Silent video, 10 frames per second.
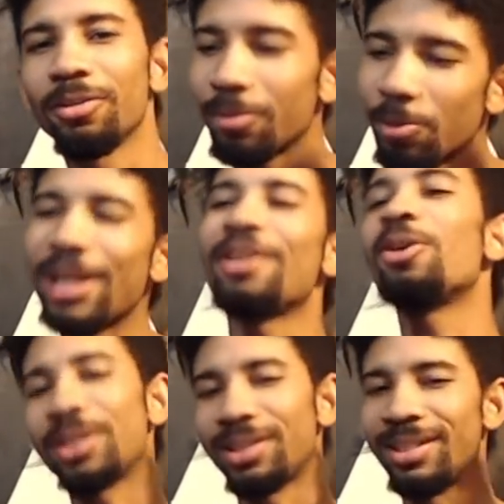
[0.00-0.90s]

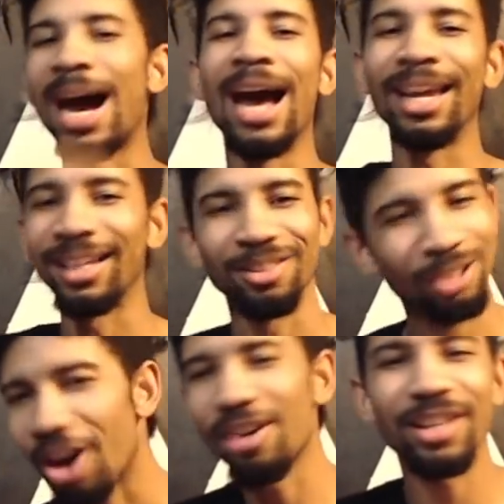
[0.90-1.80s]
radio is dying.
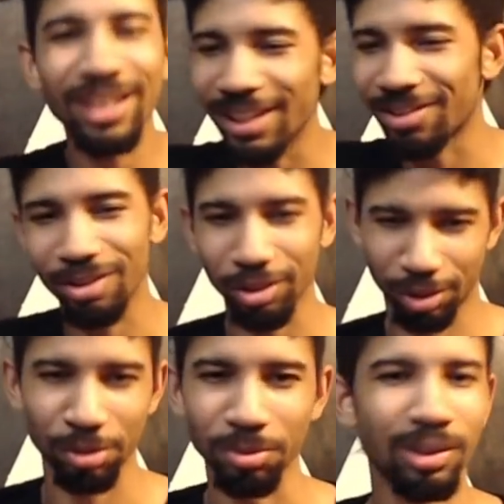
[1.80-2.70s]
Sorry, it's the truth.